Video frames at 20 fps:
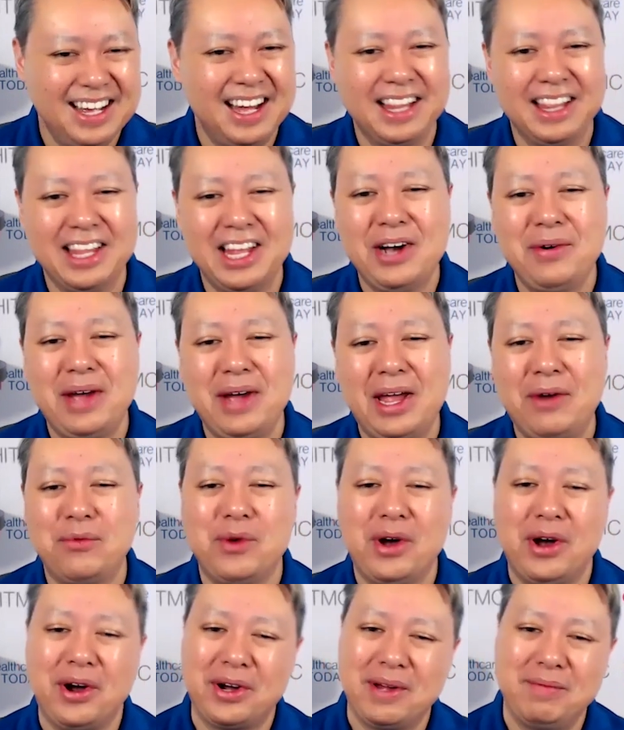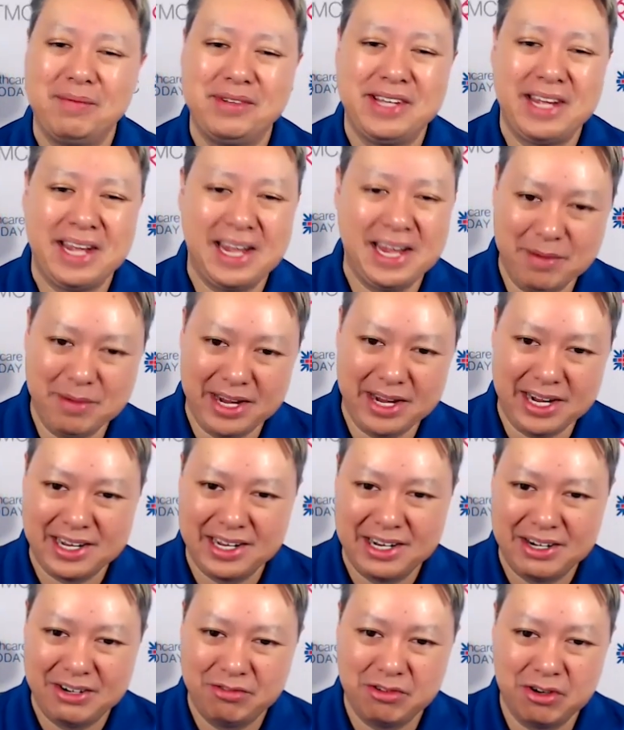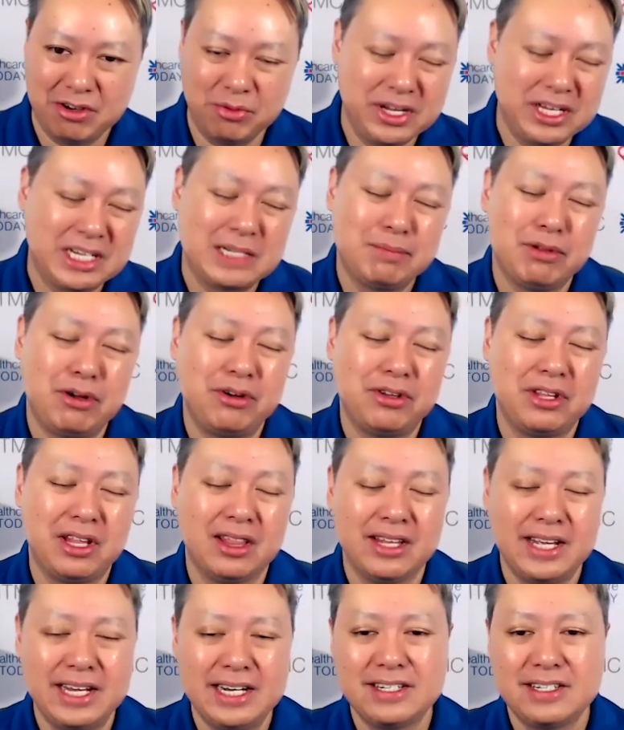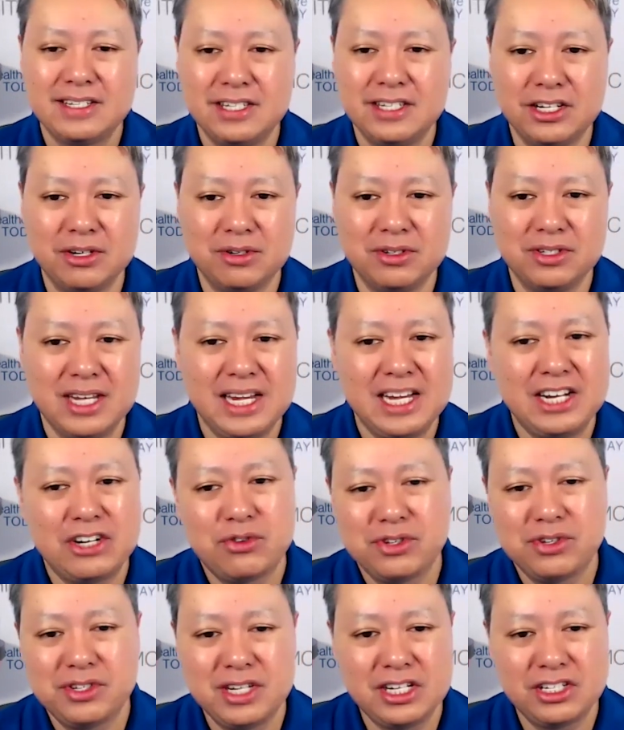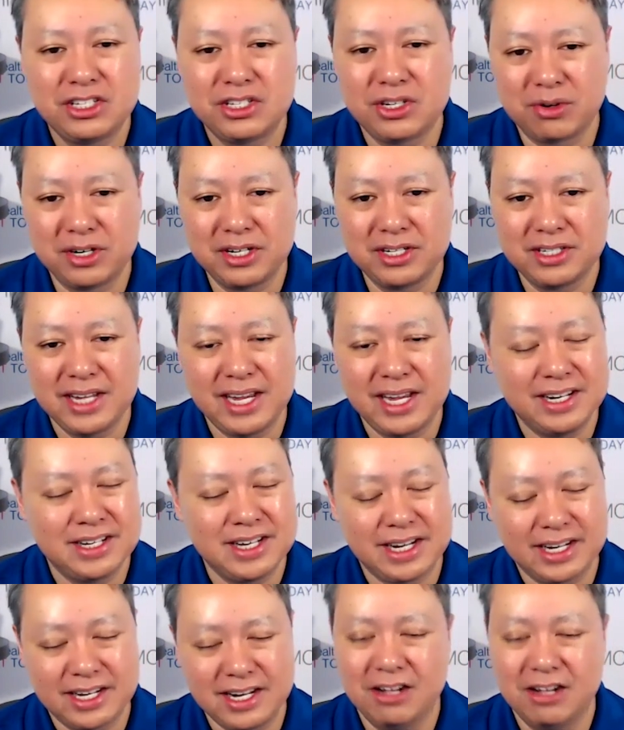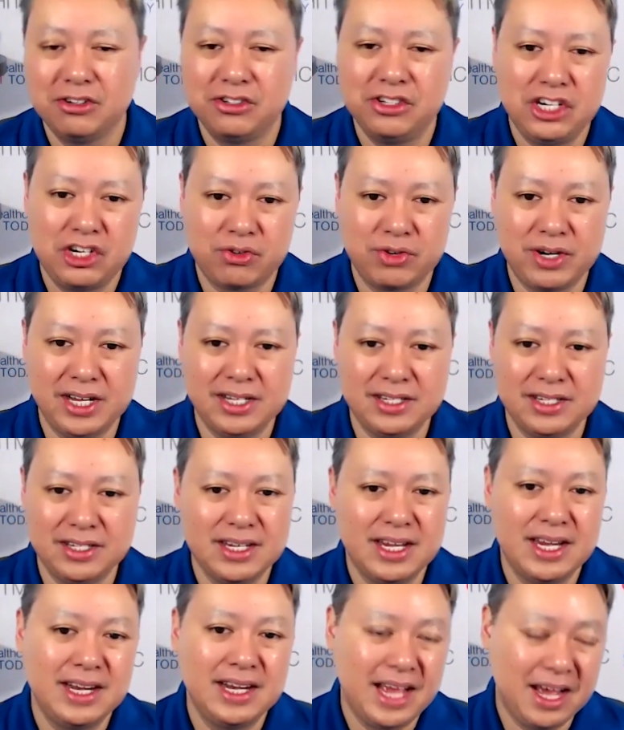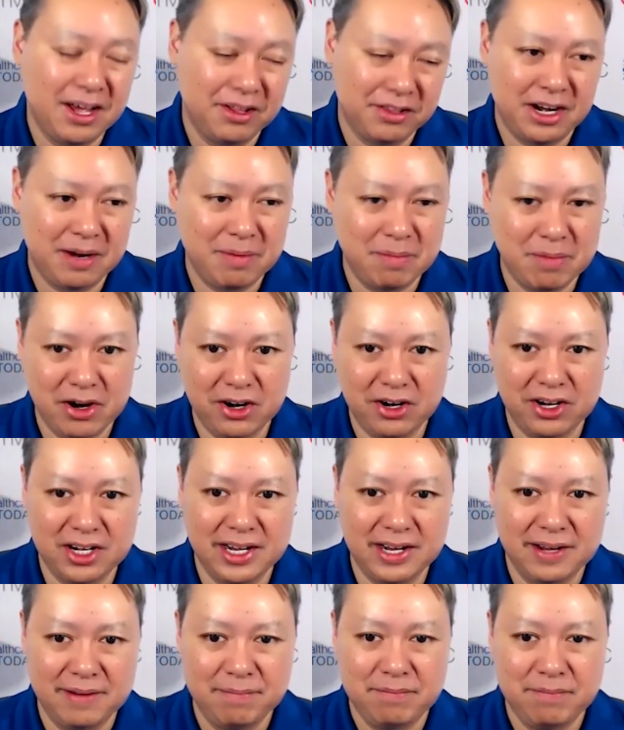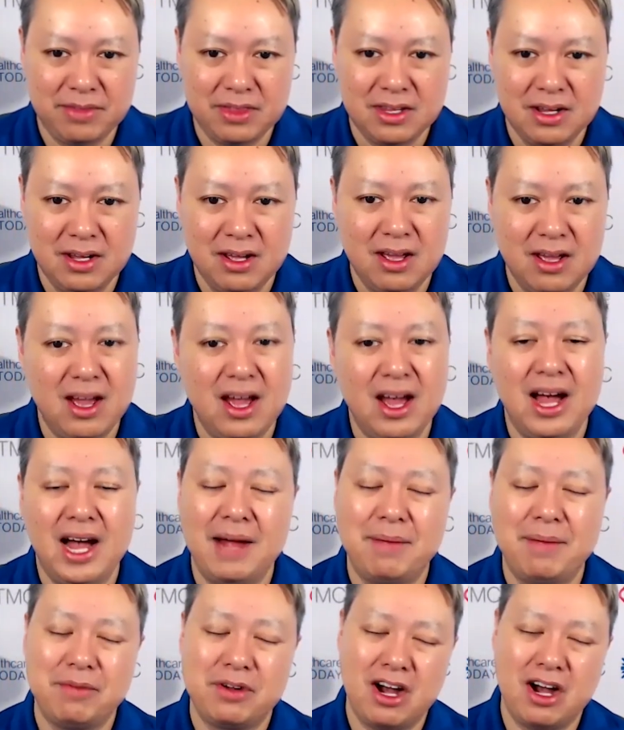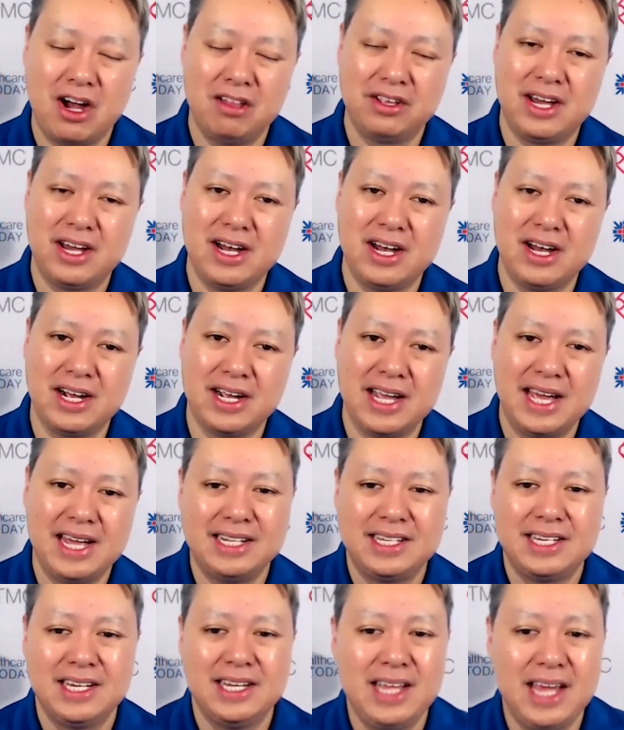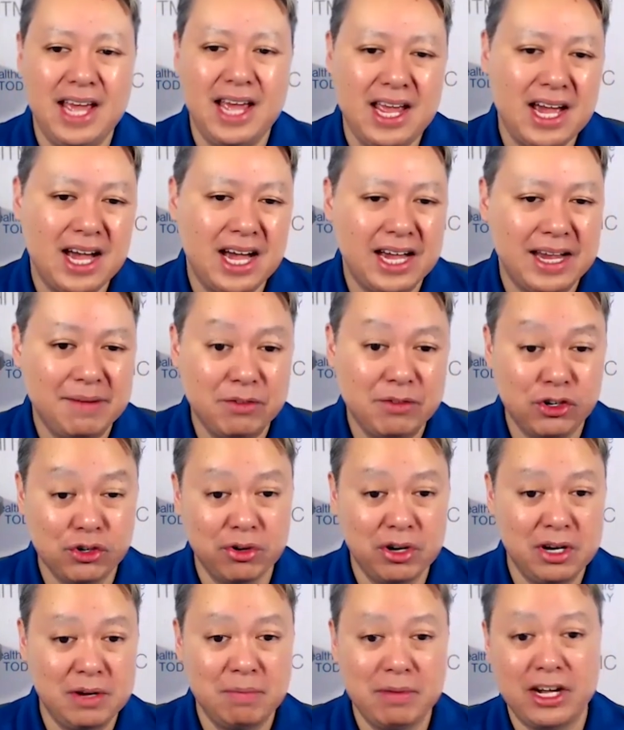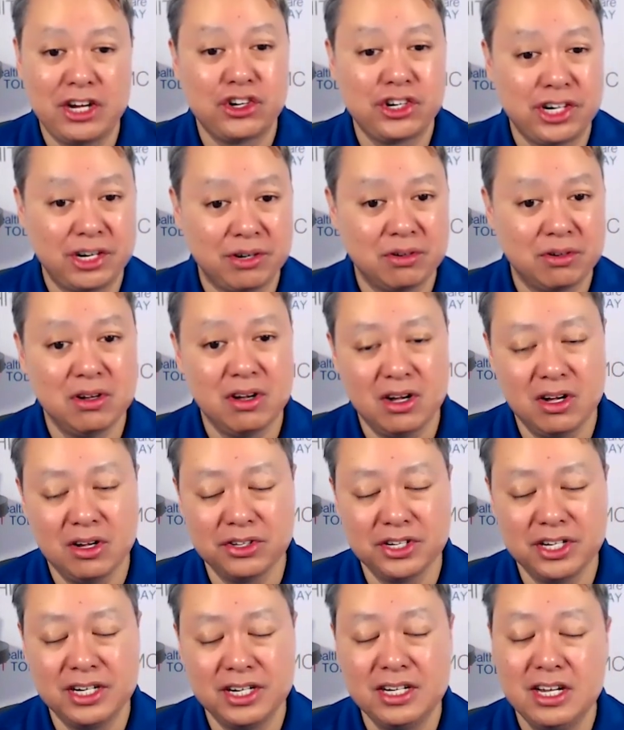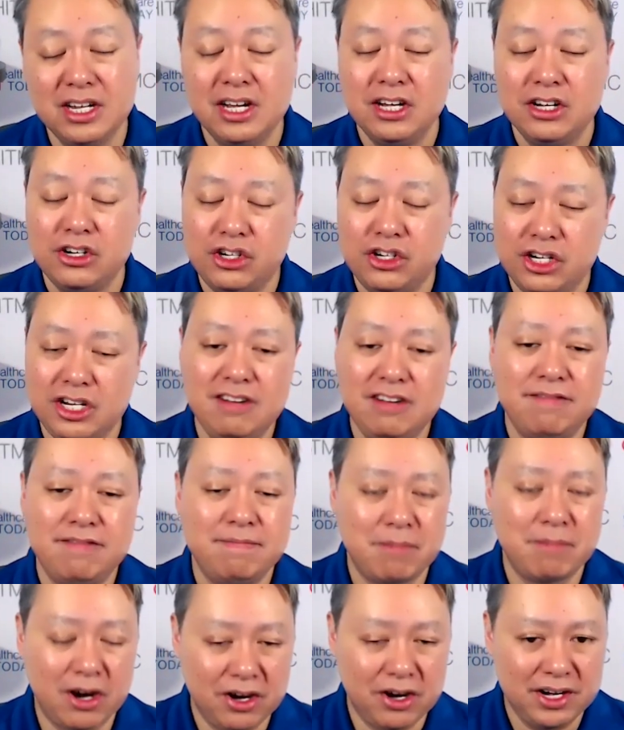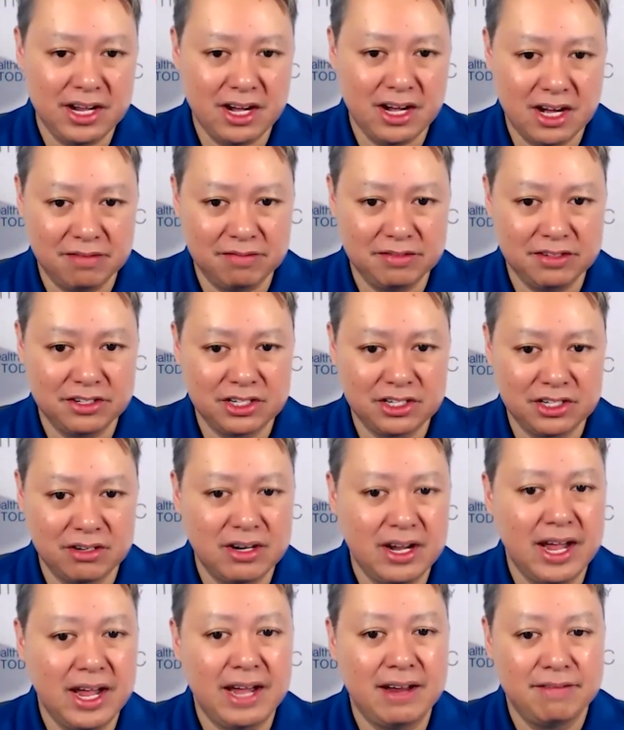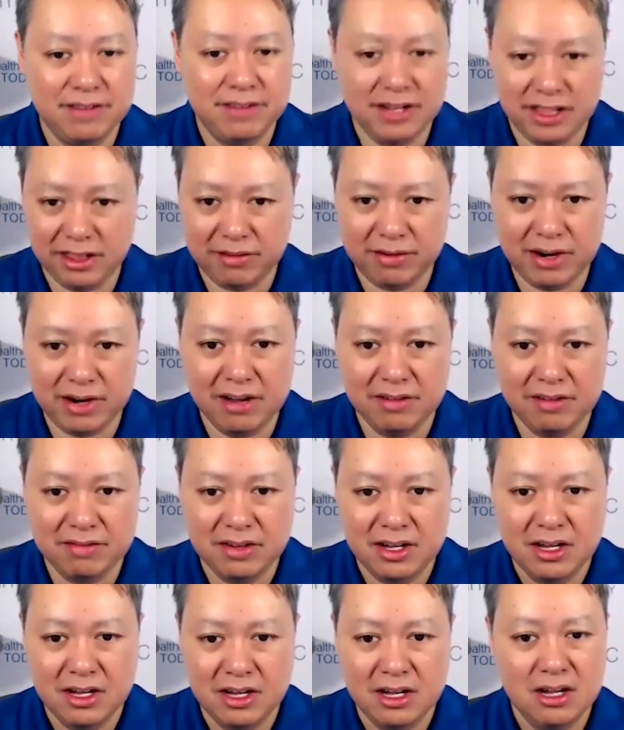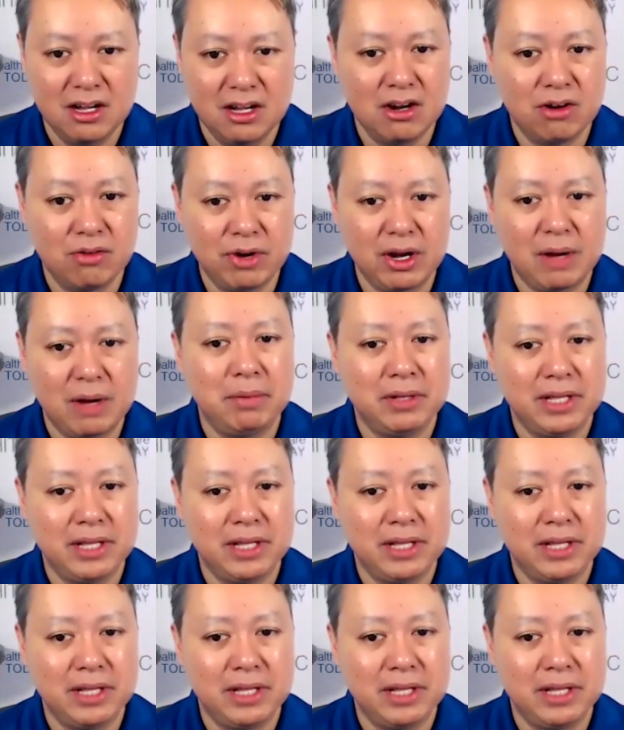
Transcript: Hello and welcome to HitMic, where we explore the latest news, interesting stories, and technology trends in healthcare marketing. I'm Colin Hung, and today I am joined by Cheryl Alden, Chief Marketing Officer at FinThrive, Rick